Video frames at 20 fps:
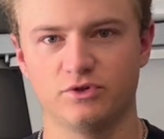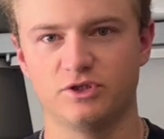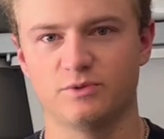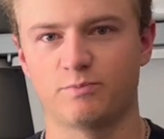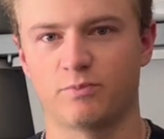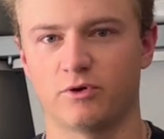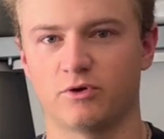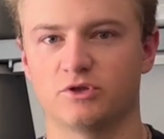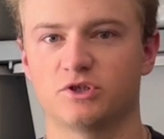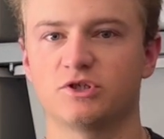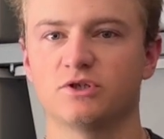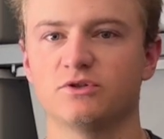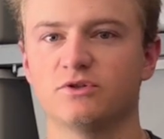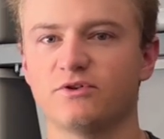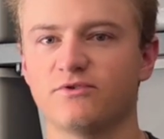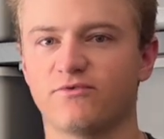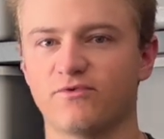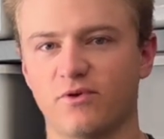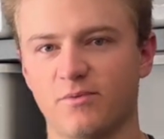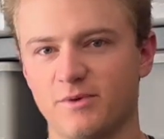personally
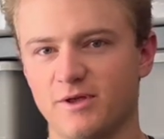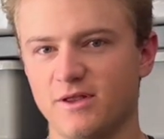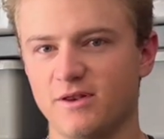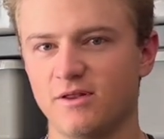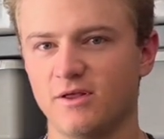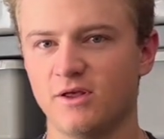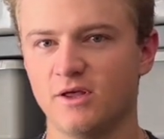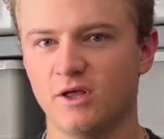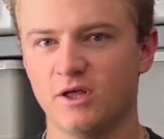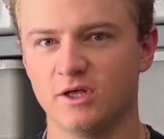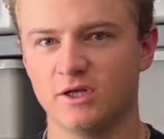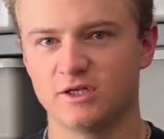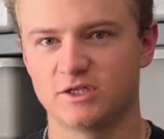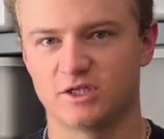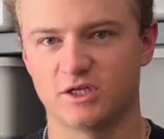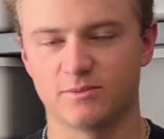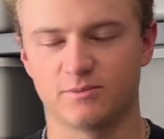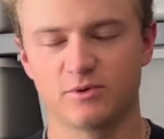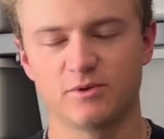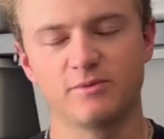from it,
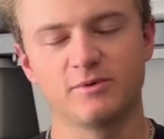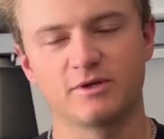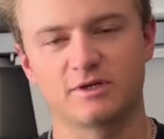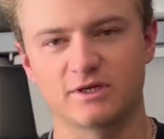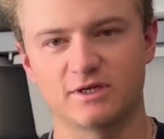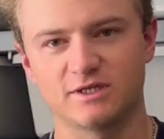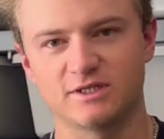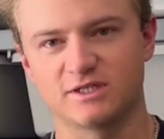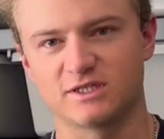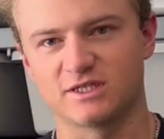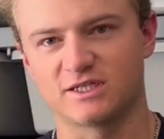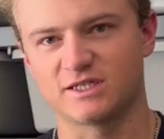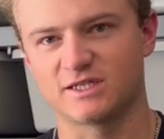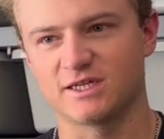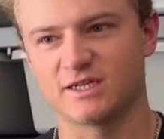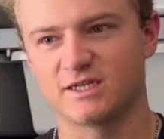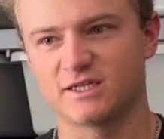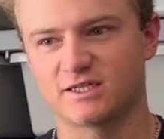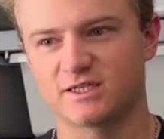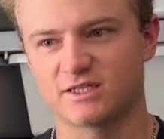simply because the
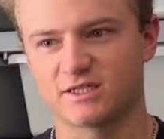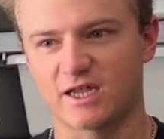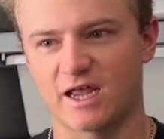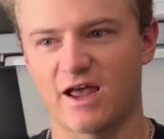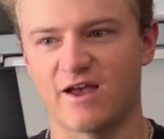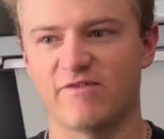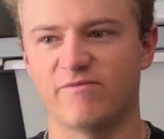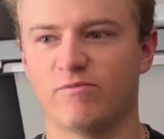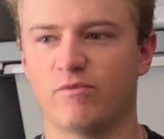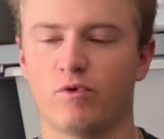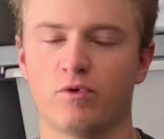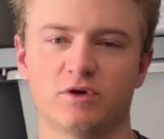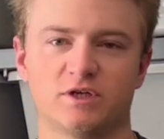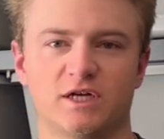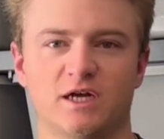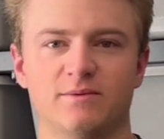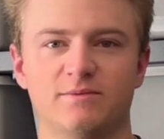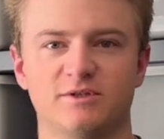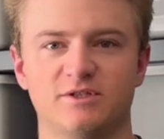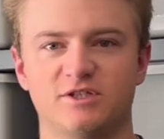snakes have more
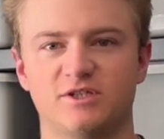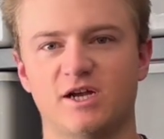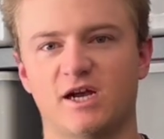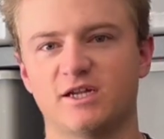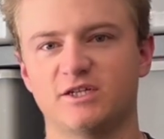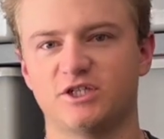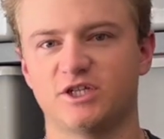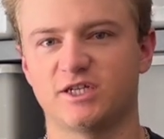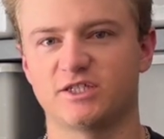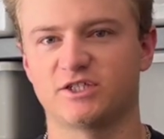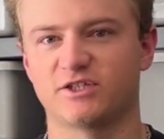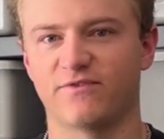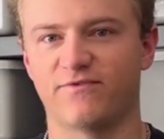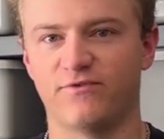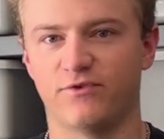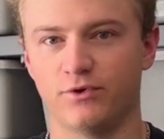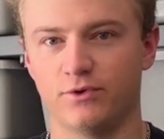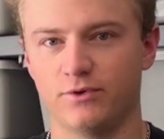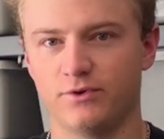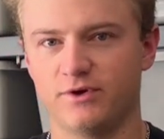time to digest the
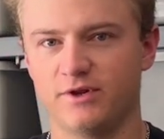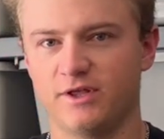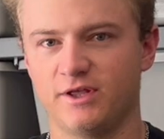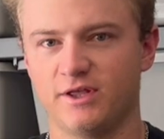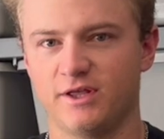food.